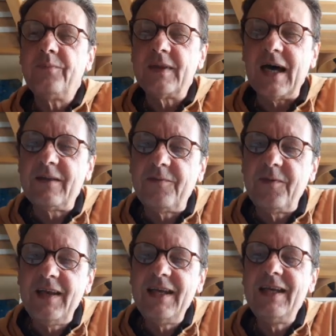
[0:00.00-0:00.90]
that
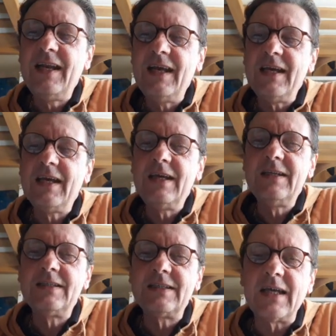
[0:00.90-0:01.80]
feeling
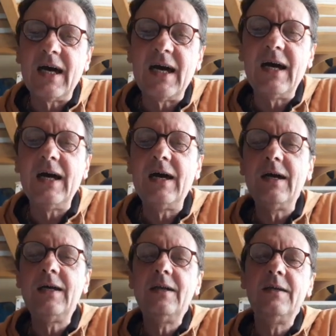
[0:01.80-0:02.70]

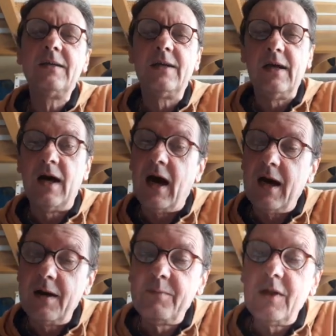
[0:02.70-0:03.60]
inside.
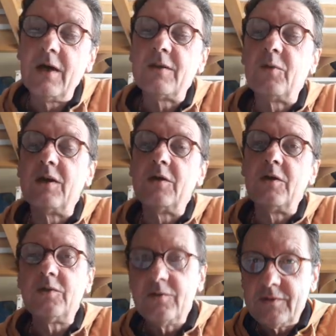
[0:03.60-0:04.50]
I'm not one of
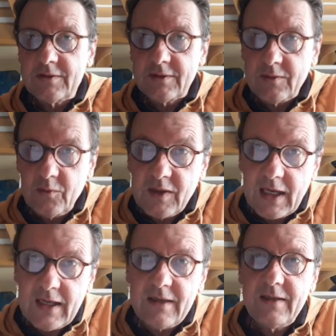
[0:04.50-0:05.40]
those who
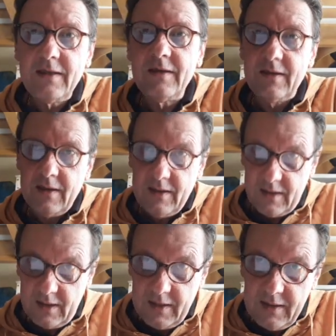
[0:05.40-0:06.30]
can
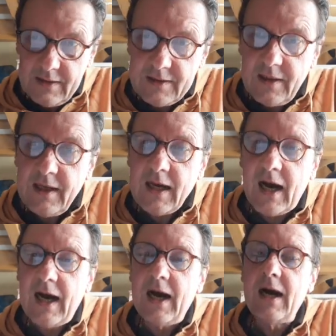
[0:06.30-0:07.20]
easily
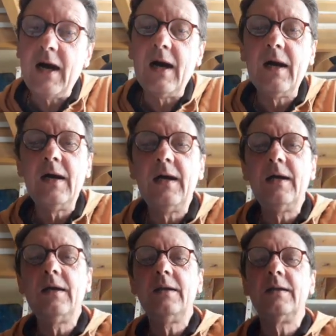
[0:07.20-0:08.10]

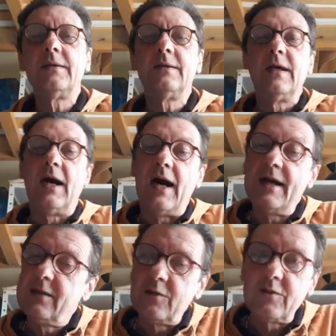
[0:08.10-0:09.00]
hide.
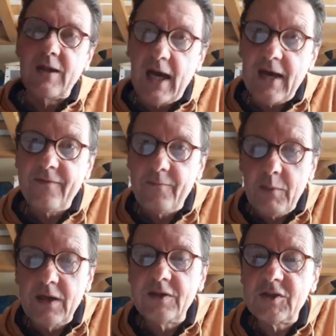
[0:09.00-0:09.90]
I don't have
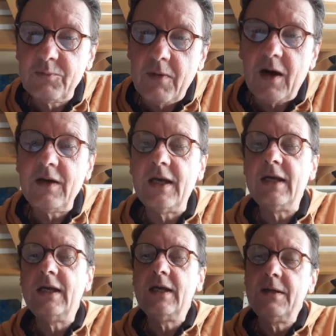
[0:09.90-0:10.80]
much
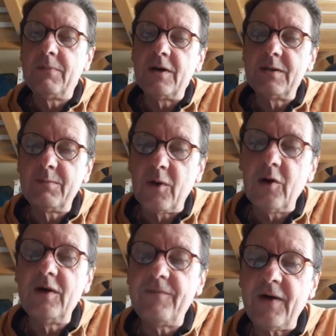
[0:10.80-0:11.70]
money, but
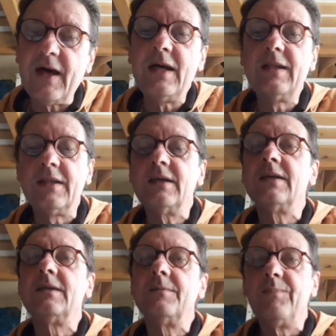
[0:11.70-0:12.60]
boy, if I did,